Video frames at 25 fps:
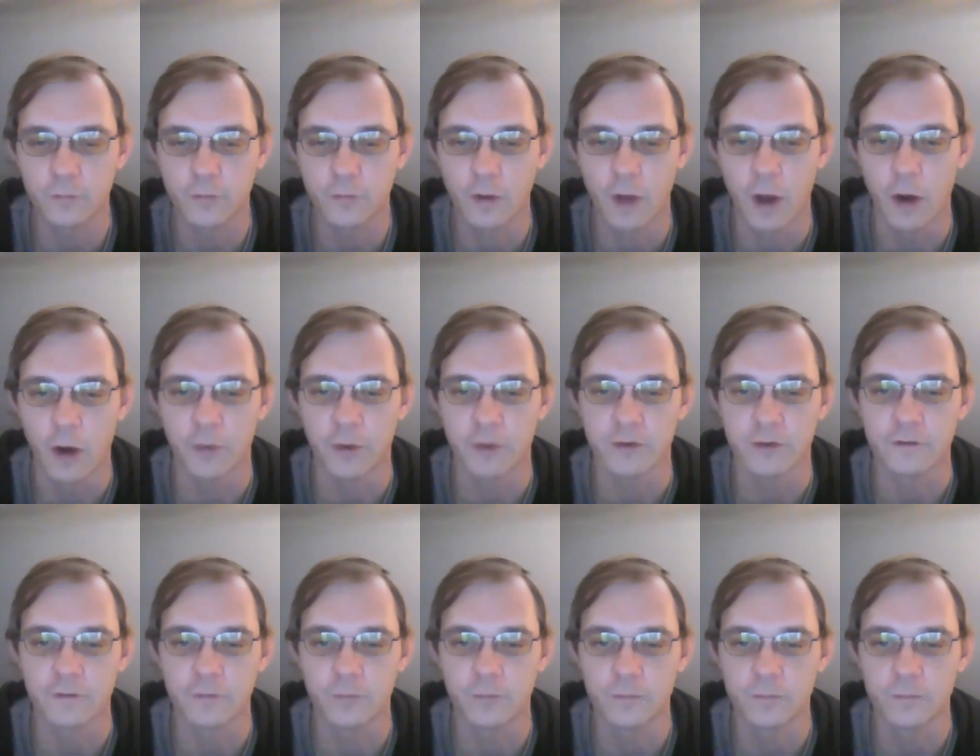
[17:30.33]
helping
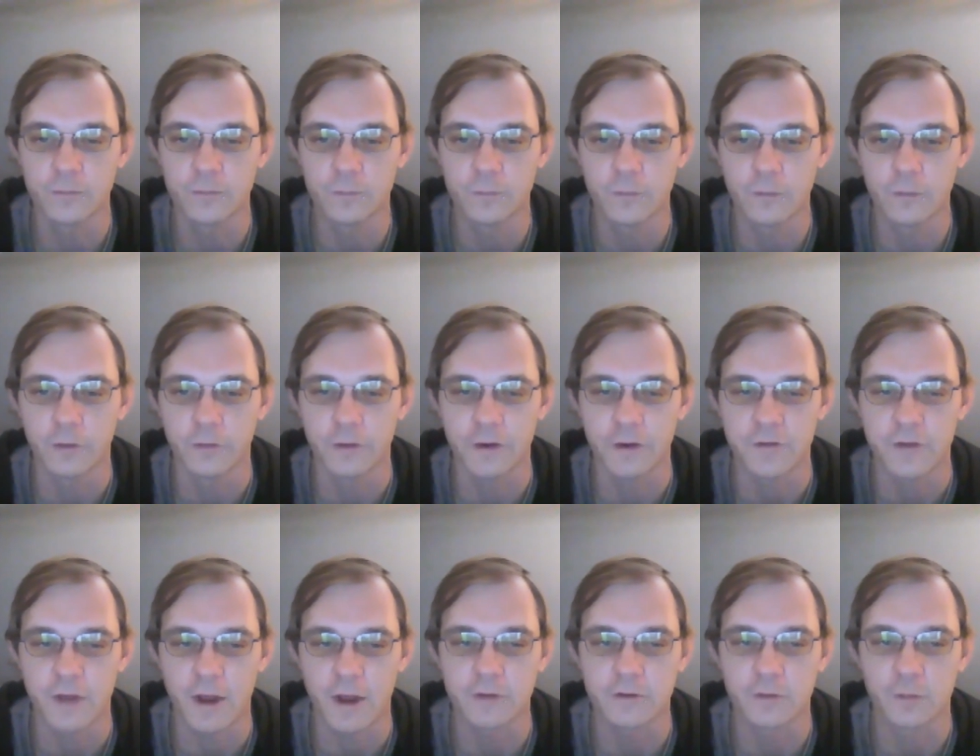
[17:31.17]
to
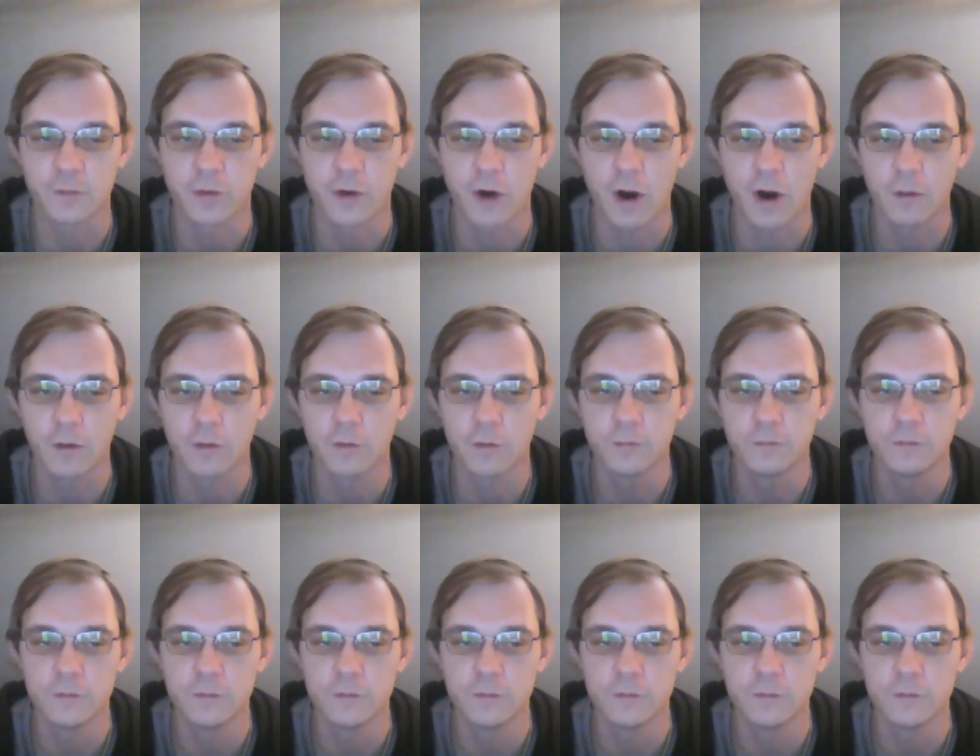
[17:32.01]
alleviate the problem.